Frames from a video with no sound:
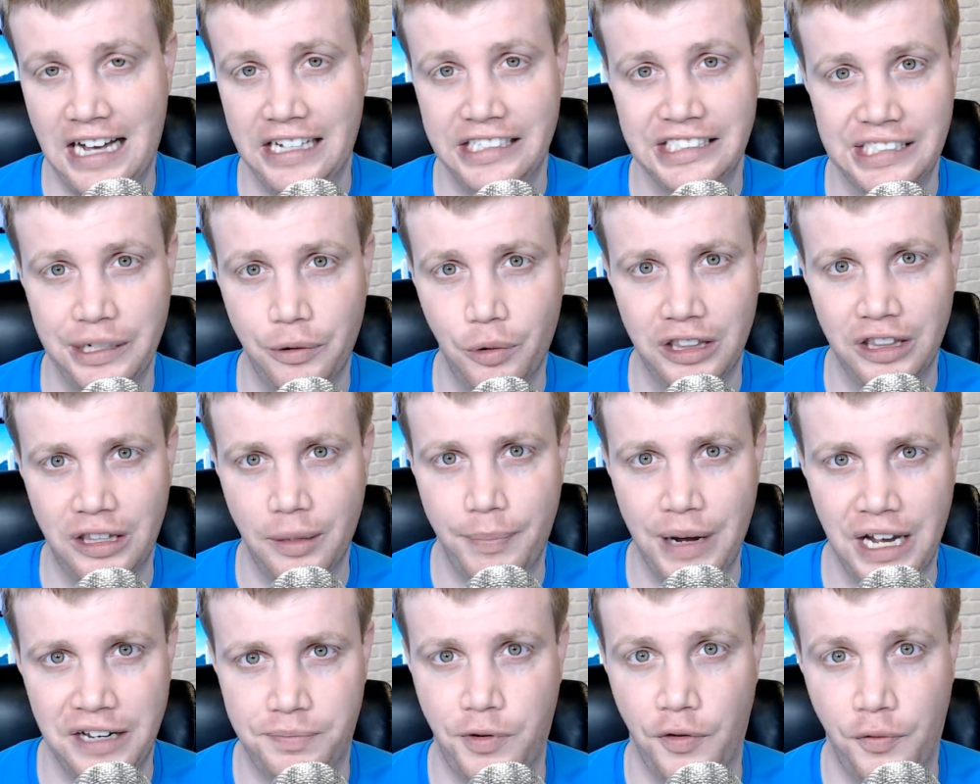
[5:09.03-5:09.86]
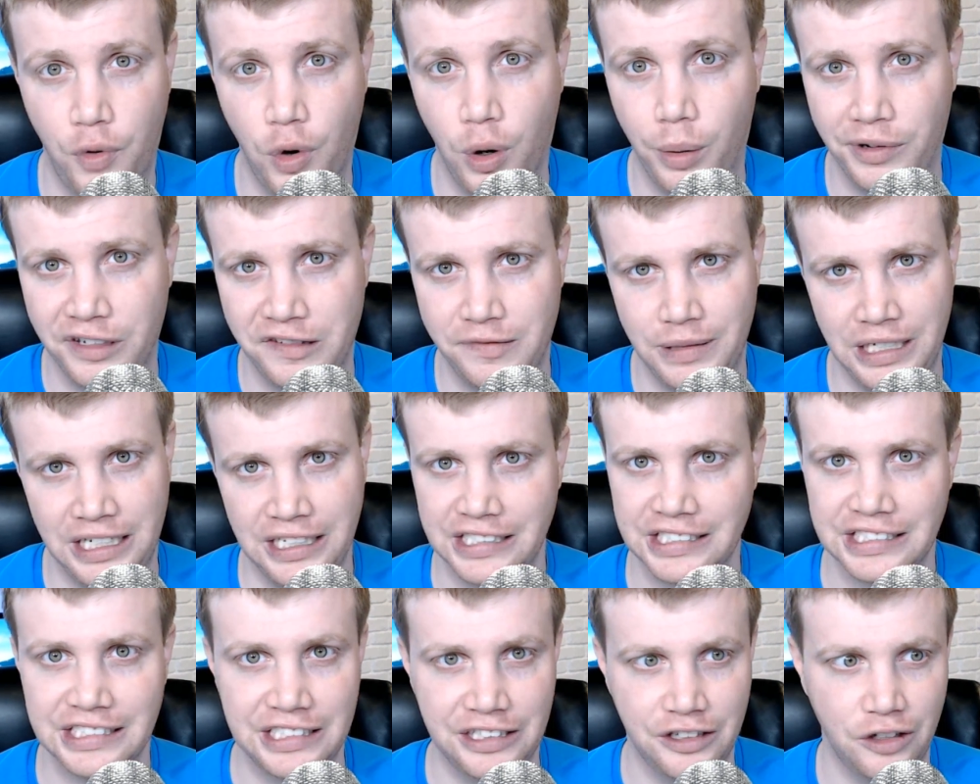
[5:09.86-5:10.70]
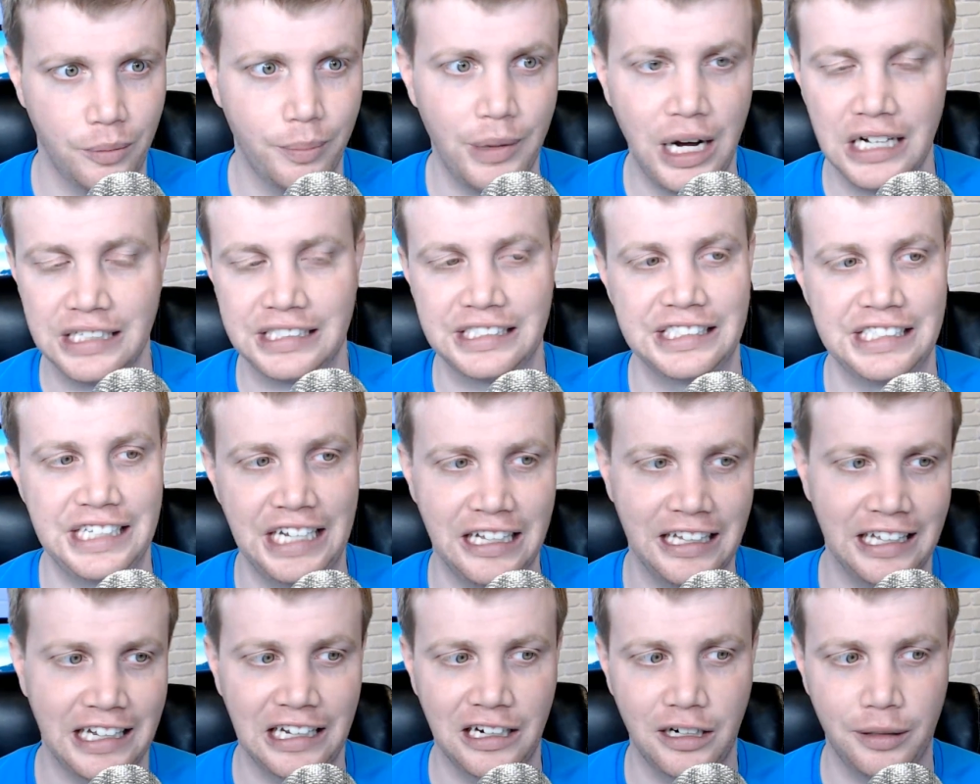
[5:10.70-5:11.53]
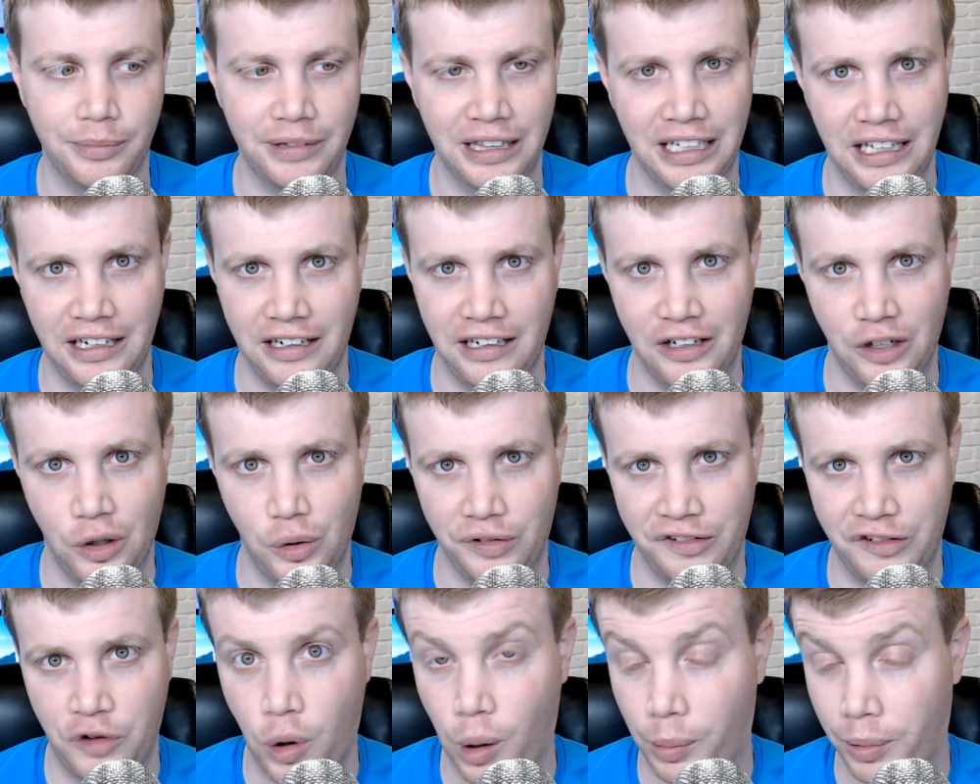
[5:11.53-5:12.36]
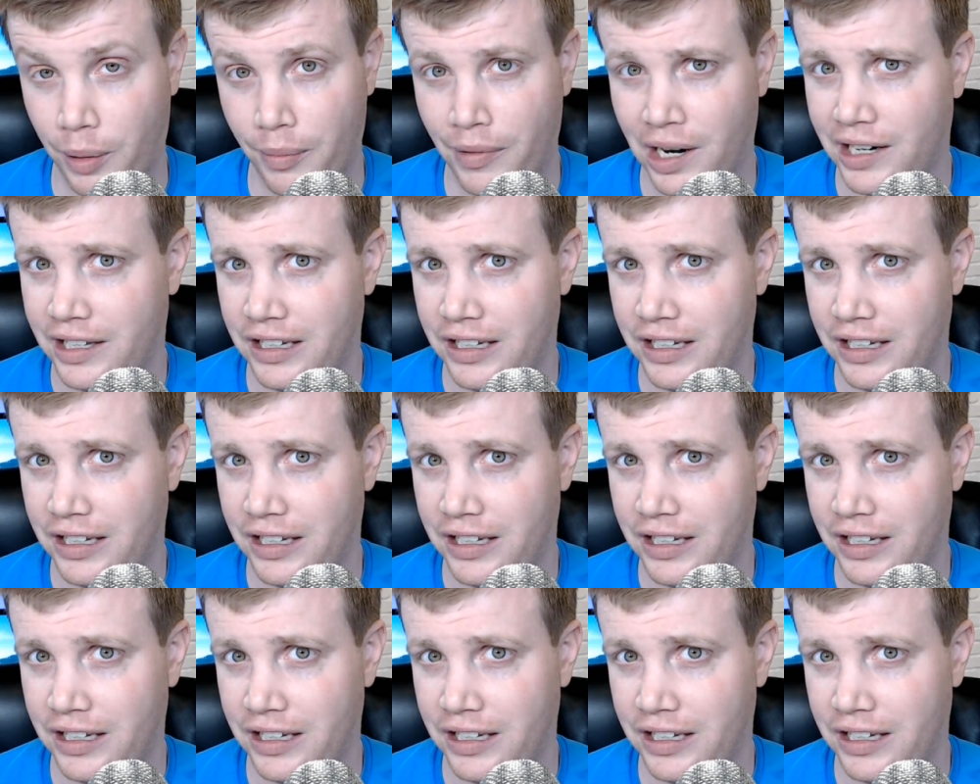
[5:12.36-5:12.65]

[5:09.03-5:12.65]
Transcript: They want the best performance because their boss is yelling at them, and they, you know it's corporate money.